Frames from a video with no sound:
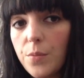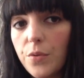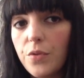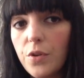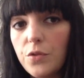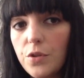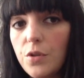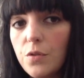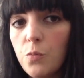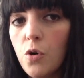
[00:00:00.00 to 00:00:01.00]
so it's not
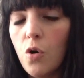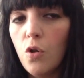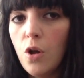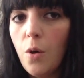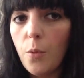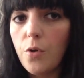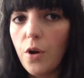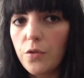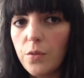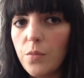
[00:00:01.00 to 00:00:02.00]
too small but
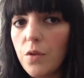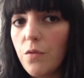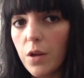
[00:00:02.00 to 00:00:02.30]
not something